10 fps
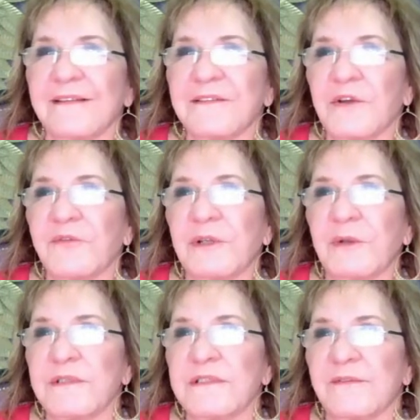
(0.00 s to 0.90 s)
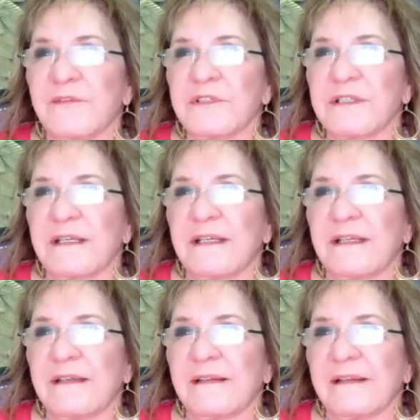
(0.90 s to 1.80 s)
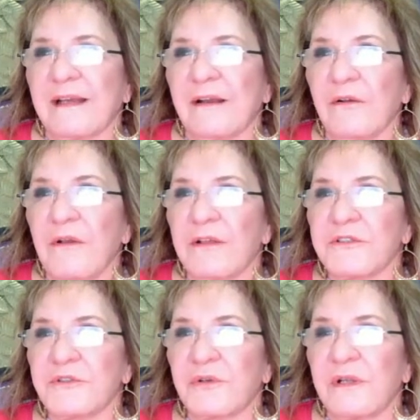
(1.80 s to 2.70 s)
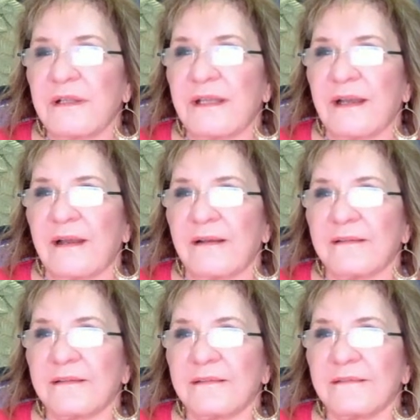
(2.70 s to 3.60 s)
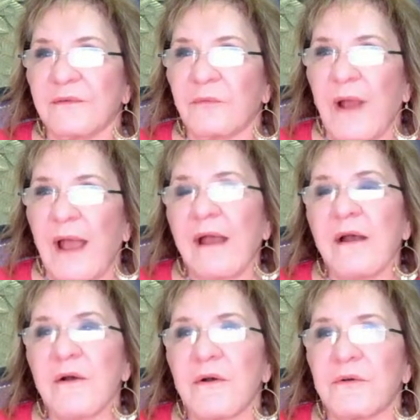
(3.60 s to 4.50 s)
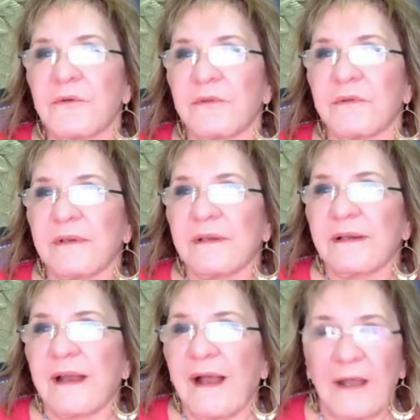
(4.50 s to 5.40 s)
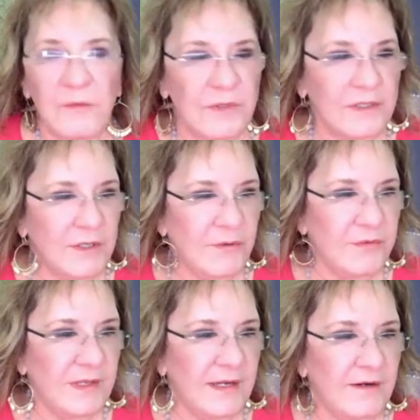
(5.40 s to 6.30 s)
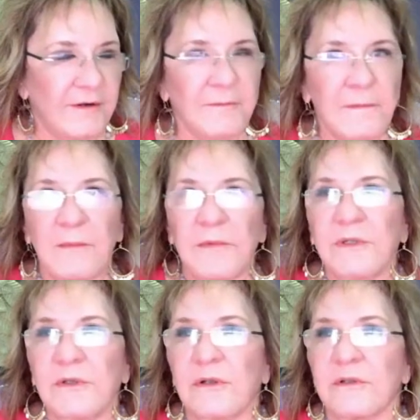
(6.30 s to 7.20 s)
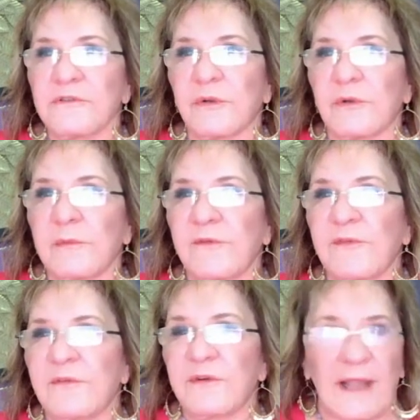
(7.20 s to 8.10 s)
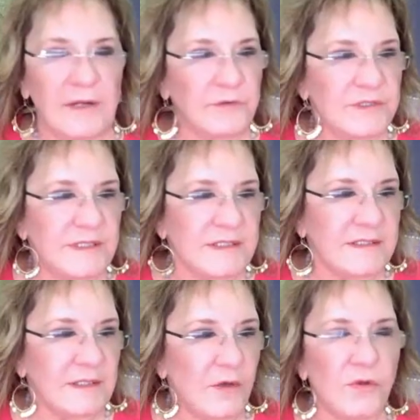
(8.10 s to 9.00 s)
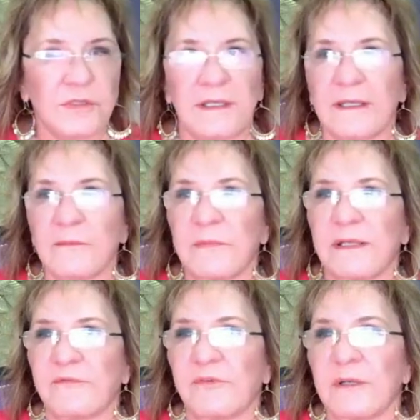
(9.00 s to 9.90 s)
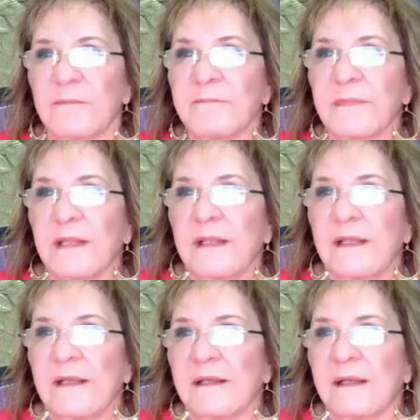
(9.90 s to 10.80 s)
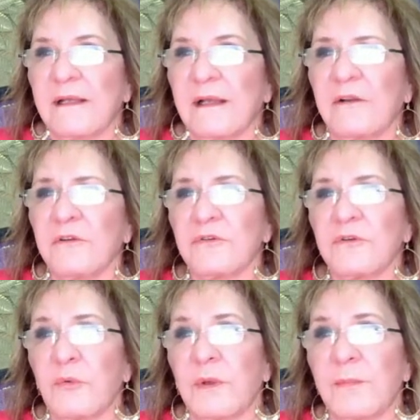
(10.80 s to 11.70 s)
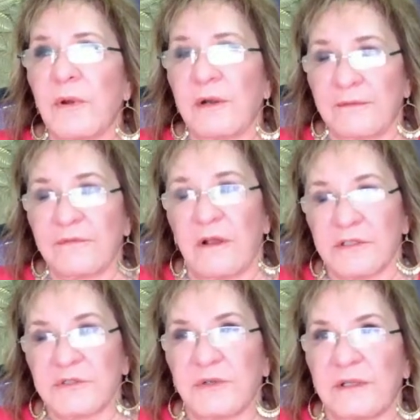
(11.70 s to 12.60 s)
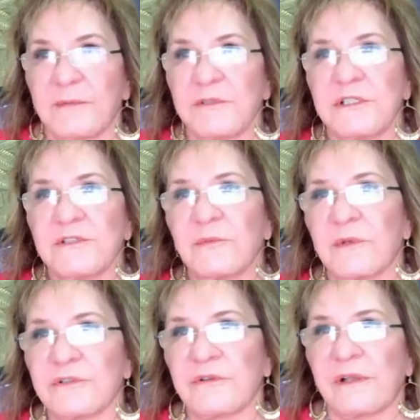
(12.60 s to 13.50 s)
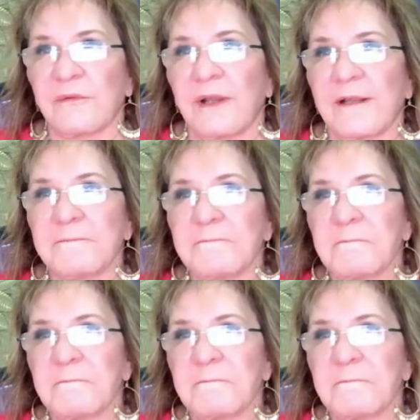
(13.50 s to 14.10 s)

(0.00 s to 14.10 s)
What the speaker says: So if anyone's ever seen, Australia. Wow. I want to go there. I want to go to Australia. One of my favorite actresses, Nicole Kidman from, I don't know what part of Australia, but she's from Australia, right?